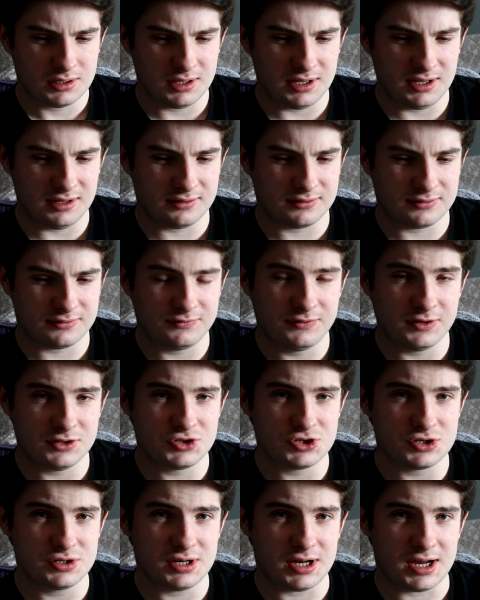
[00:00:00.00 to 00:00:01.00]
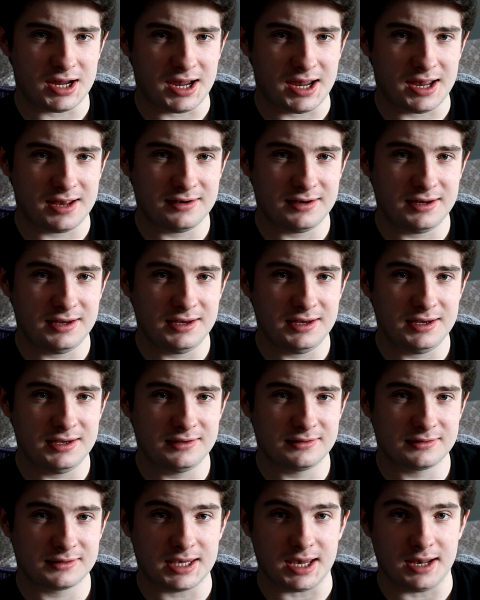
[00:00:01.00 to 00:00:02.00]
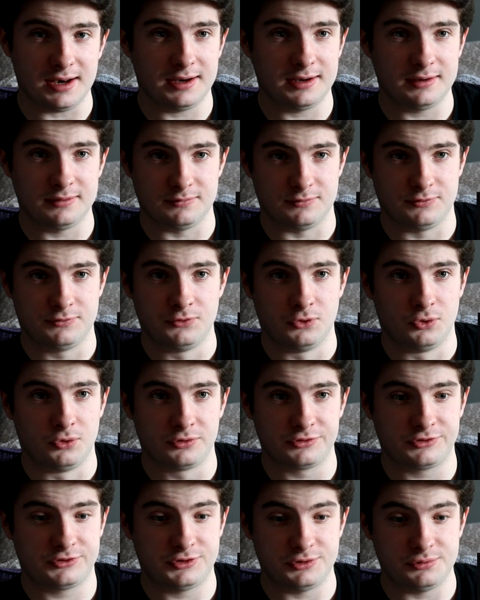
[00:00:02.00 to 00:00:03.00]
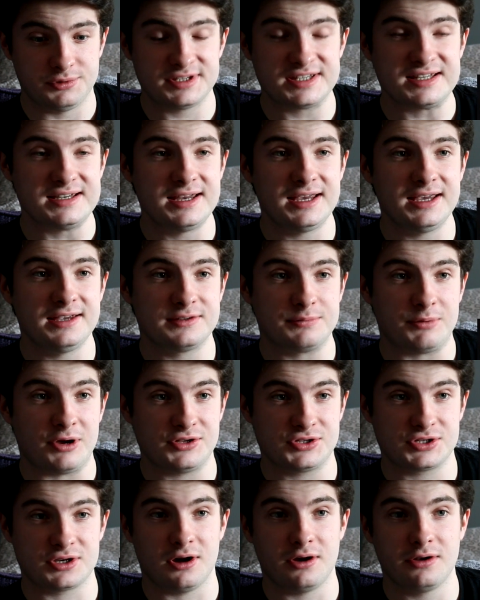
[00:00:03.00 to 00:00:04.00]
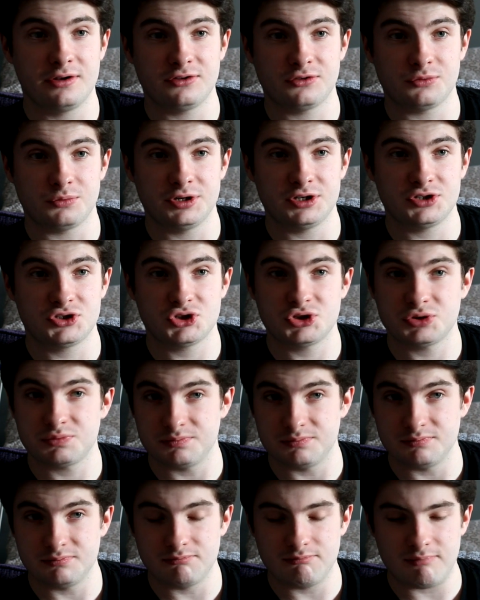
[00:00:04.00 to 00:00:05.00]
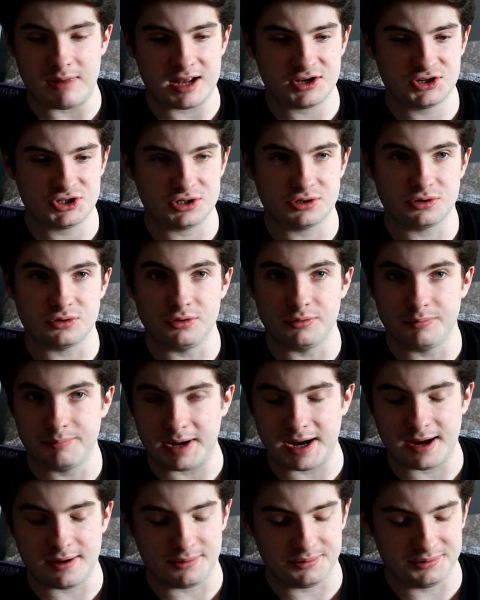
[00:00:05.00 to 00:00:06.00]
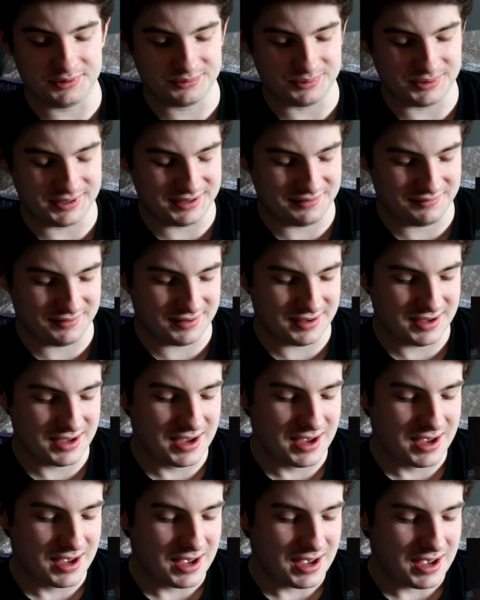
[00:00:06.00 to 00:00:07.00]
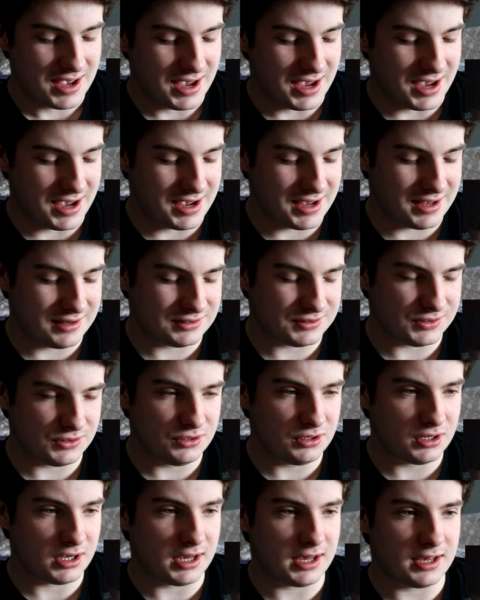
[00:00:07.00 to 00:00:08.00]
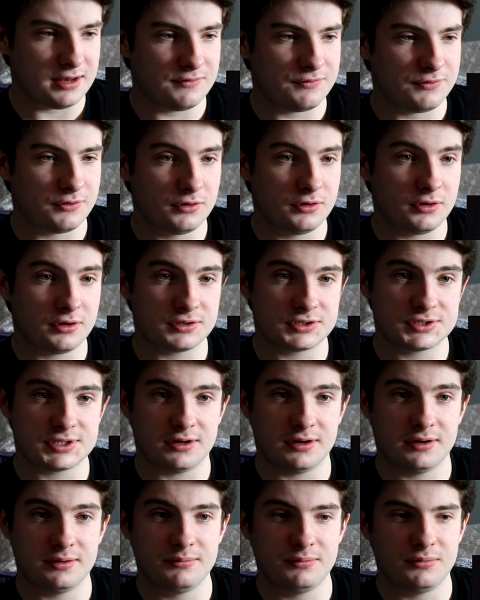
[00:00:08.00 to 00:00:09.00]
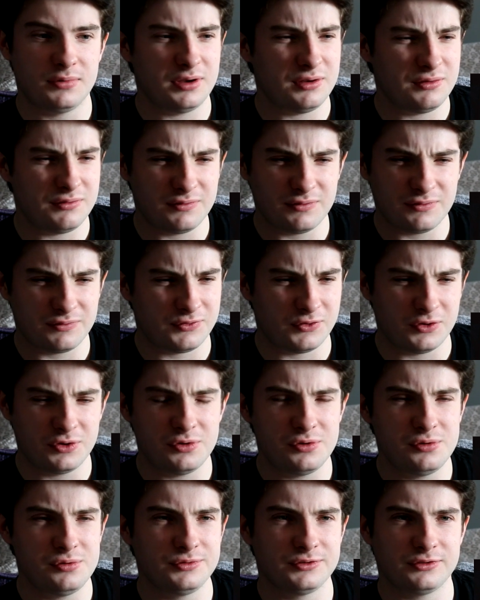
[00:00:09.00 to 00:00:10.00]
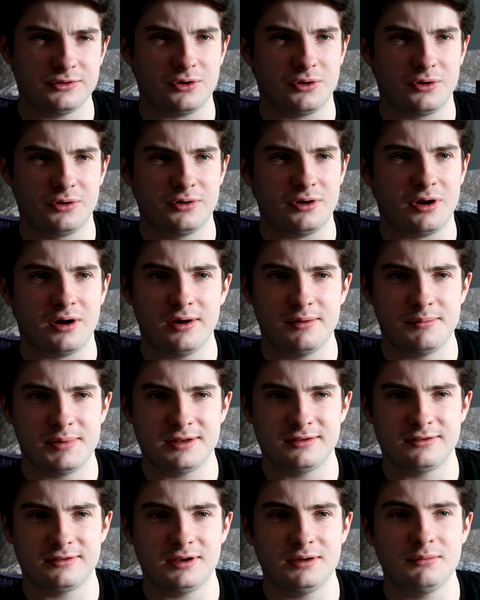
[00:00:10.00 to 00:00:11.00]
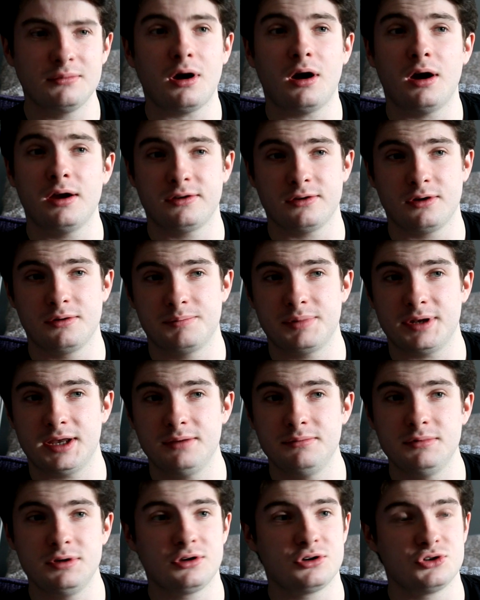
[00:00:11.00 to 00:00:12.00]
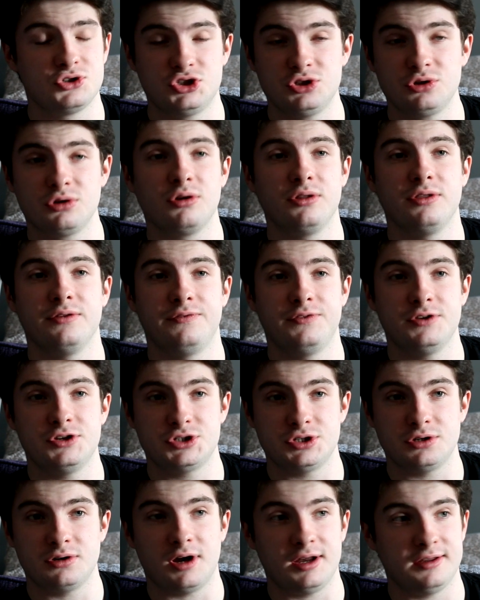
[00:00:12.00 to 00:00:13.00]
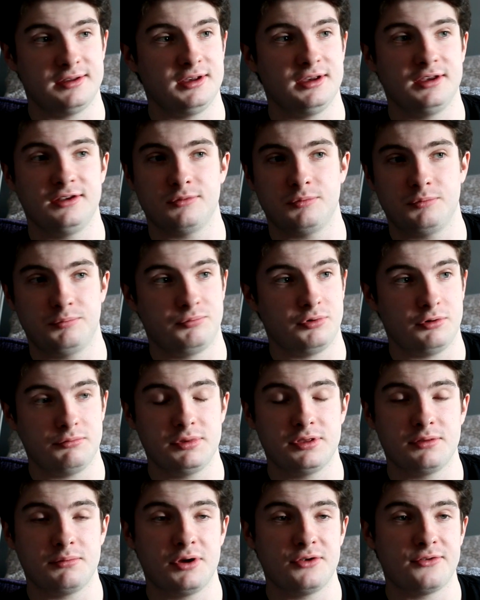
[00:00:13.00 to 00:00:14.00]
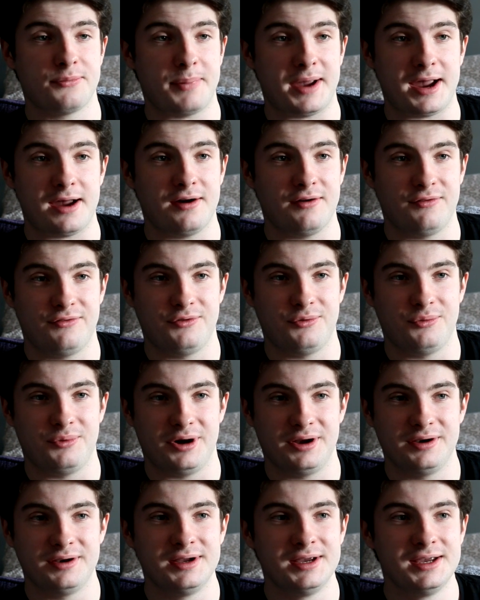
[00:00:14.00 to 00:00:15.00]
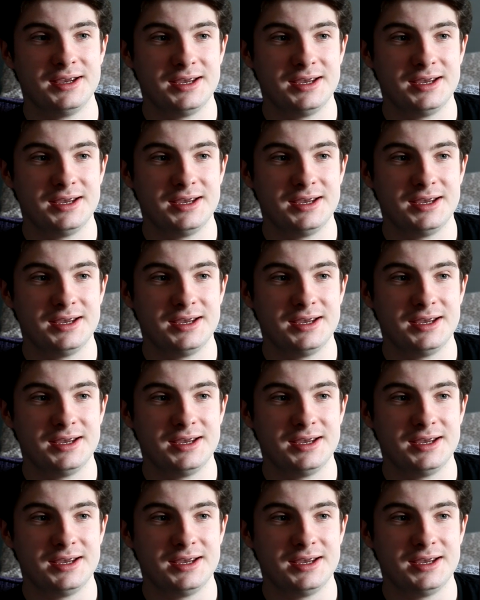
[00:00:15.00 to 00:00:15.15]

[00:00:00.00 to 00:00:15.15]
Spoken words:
It's Vision, and he's getting forced to his knees by Scarlet Witch magic or powers, whatever. And for a long time, for who's on Iron Man's team, I don't blame you because you got the Vision. I think he's probably the most powerful one